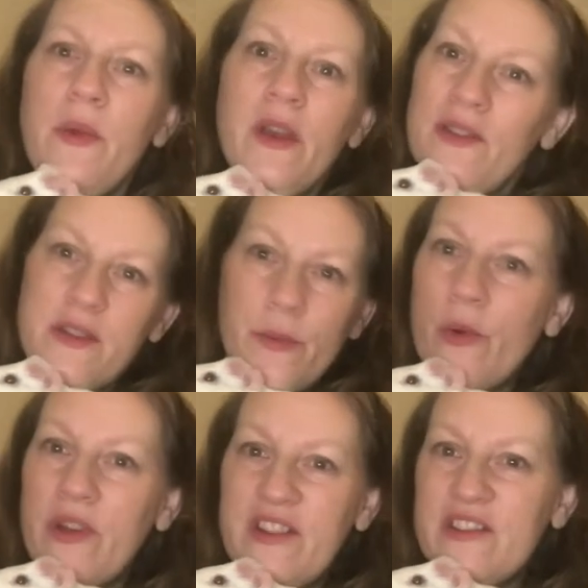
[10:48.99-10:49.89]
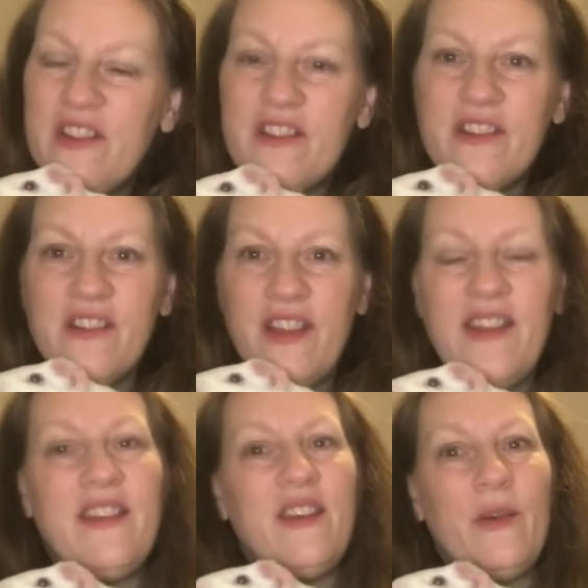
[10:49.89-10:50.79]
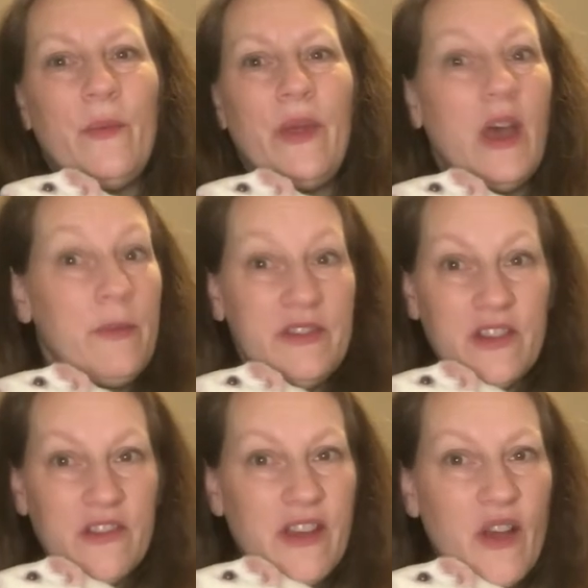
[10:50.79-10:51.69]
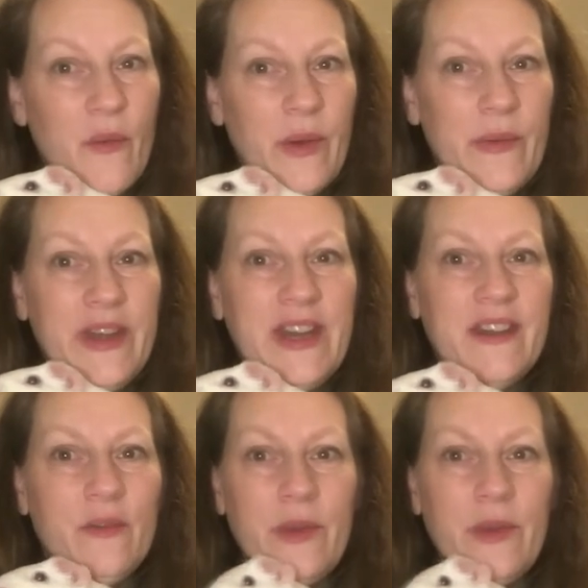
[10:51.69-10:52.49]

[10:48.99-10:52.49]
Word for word: We all support each other, and we help each other out when we need it.